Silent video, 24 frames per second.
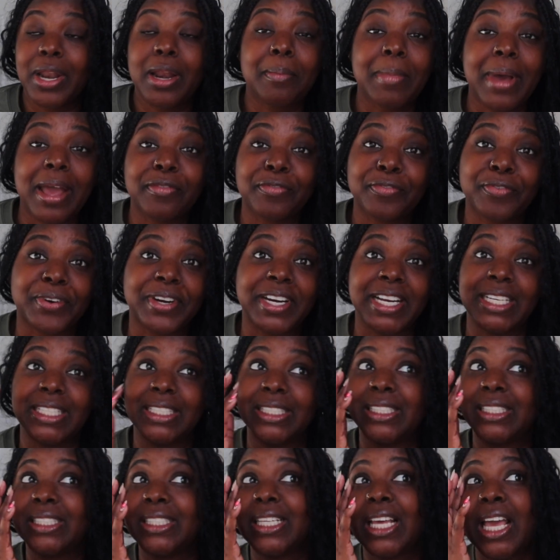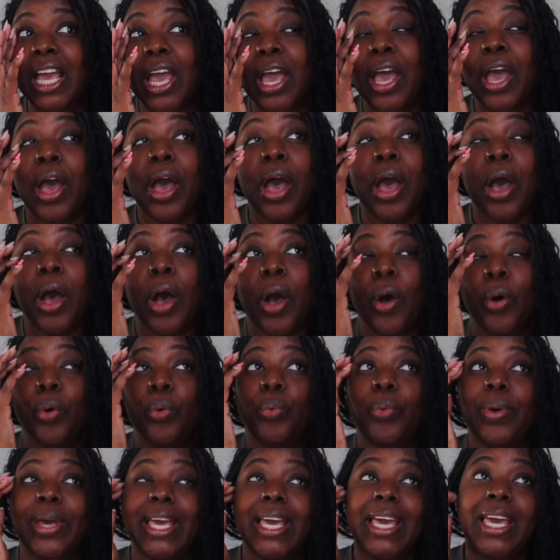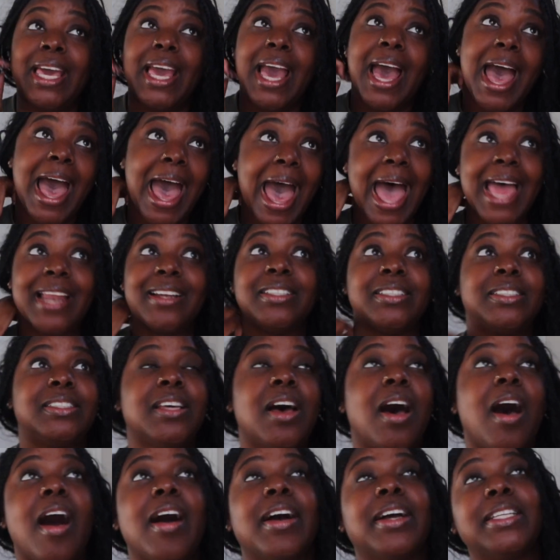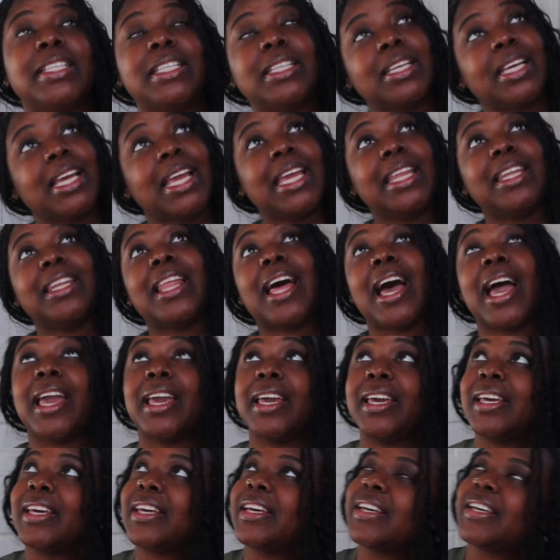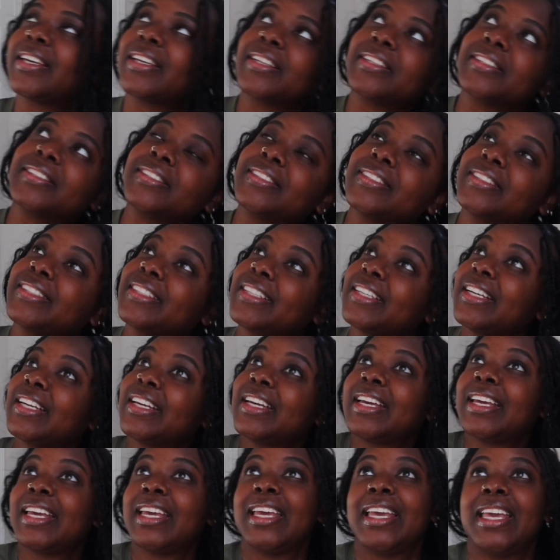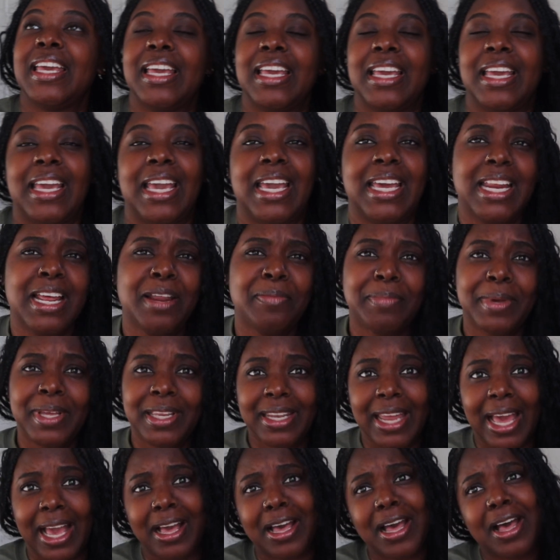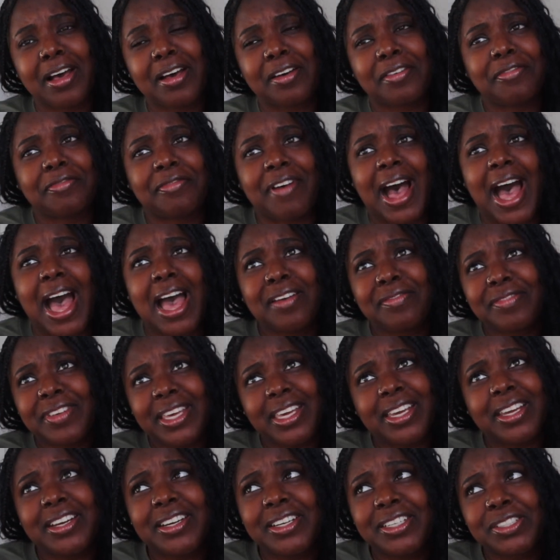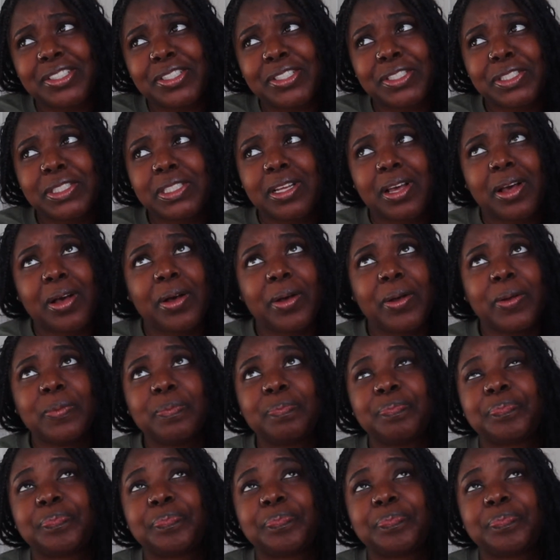of my friends, we hadn't talked in like, it had been like 5 years or so.